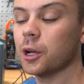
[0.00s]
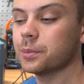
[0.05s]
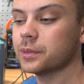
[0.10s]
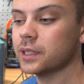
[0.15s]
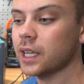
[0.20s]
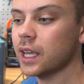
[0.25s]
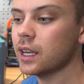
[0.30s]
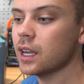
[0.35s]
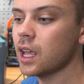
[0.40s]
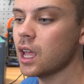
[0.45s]

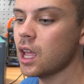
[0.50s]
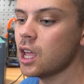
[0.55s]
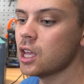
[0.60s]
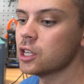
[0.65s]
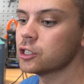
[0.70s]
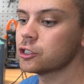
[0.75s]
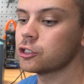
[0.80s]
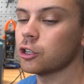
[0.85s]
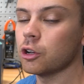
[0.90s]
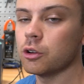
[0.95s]
update,
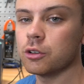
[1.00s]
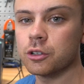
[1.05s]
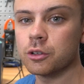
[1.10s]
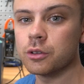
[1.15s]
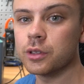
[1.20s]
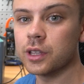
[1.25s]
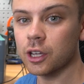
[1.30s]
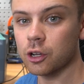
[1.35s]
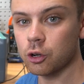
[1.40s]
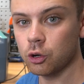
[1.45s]
so do
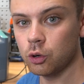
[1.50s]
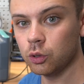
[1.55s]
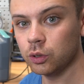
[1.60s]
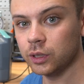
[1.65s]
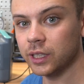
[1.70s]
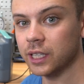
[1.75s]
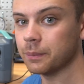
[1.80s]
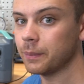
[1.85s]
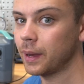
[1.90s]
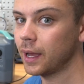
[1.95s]
the
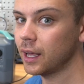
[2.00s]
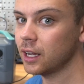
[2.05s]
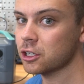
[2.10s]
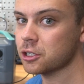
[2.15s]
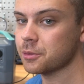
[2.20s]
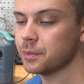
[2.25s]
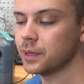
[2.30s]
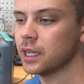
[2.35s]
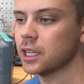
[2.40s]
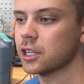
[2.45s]
cooling
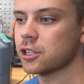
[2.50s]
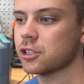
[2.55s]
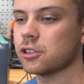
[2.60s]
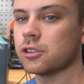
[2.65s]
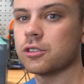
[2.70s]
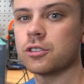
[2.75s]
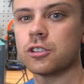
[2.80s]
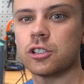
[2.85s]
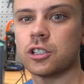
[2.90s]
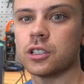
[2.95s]
management
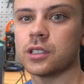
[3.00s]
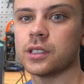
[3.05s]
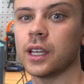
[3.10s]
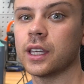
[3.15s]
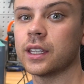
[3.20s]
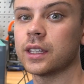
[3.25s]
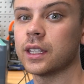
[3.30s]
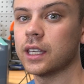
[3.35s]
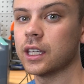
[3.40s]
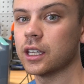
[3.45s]
issues just
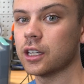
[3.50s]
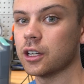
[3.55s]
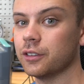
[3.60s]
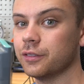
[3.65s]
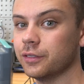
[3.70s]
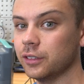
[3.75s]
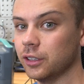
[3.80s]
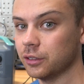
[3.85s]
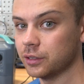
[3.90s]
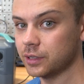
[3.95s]
like the
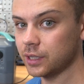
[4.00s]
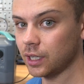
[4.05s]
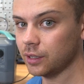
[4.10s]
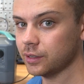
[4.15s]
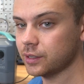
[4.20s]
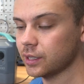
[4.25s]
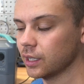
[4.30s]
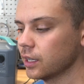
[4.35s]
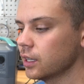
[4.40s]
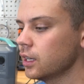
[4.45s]
EcoFlow
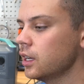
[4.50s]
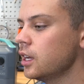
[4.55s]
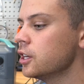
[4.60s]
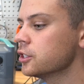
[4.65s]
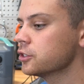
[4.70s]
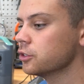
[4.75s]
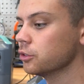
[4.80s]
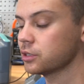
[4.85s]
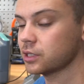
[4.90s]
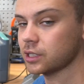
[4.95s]
Delta.
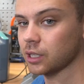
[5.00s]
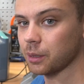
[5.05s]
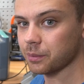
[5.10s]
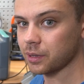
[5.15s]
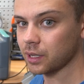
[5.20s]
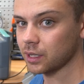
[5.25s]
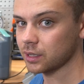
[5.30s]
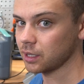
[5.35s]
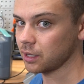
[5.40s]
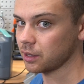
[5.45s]
So
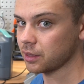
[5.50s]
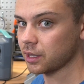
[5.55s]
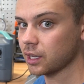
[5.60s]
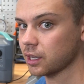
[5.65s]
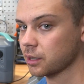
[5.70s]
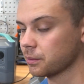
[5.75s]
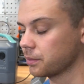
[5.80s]
something to think